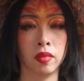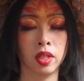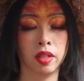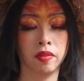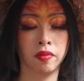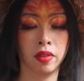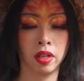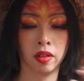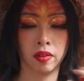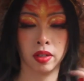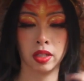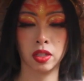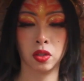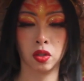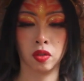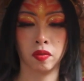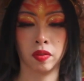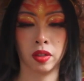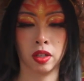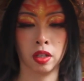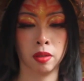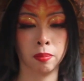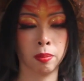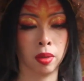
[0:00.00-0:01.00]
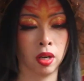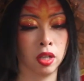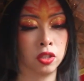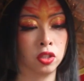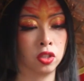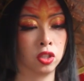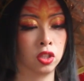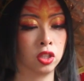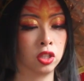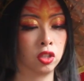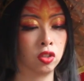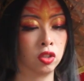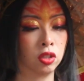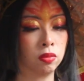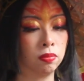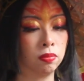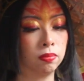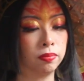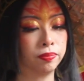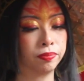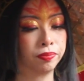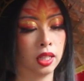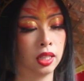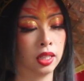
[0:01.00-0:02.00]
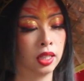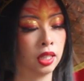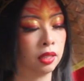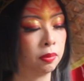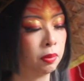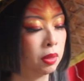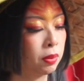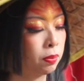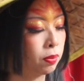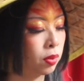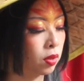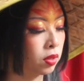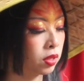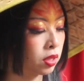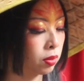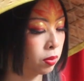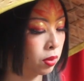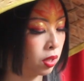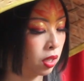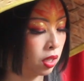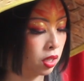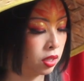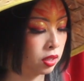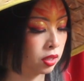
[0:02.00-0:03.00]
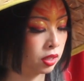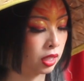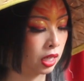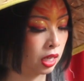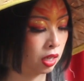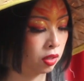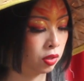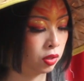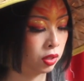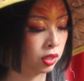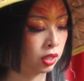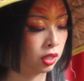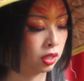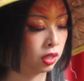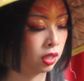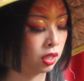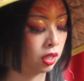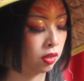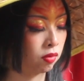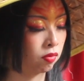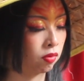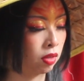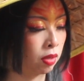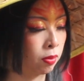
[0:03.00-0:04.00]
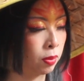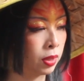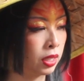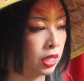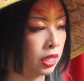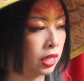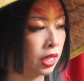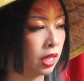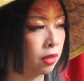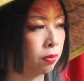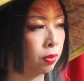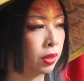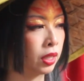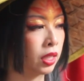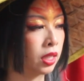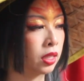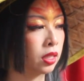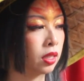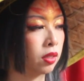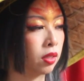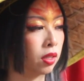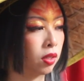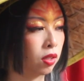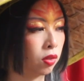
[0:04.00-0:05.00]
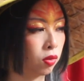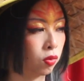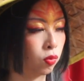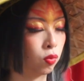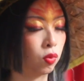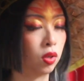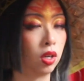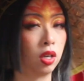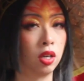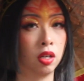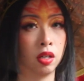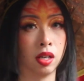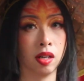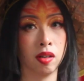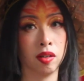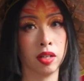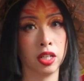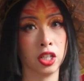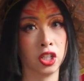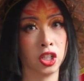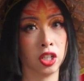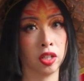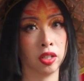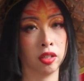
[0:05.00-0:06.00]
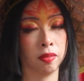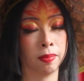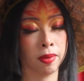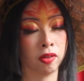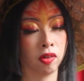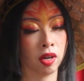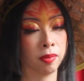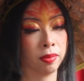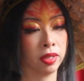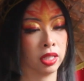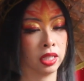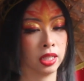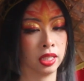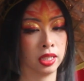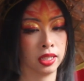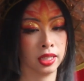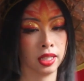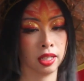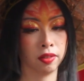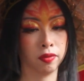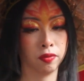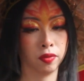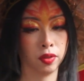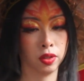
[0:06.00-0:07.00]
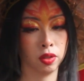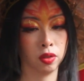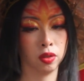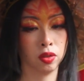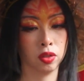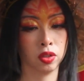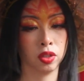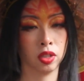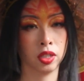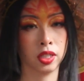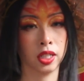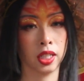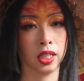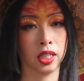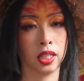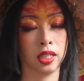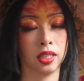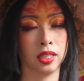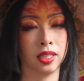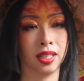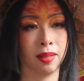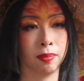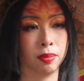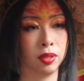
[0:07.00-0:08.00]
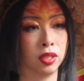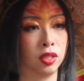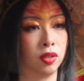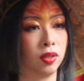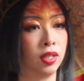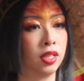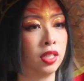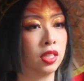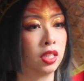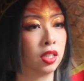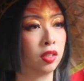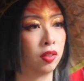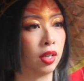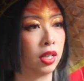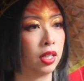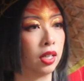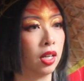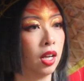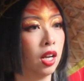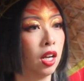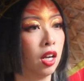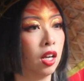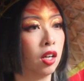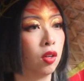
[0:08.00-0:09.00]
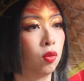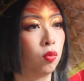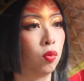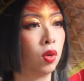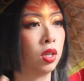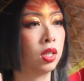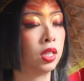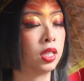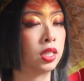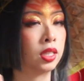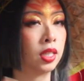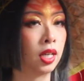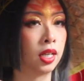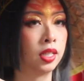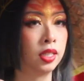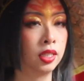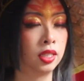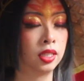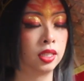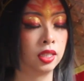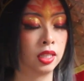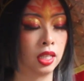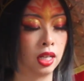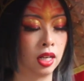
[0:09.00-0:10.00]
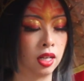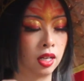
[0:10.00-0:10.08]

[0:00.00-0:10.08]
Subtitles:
very severe imposter syndrome. Let me pull some cards on how you can remedy that, because I already shared the remedies that for you to start taking steps to integrate what is unseen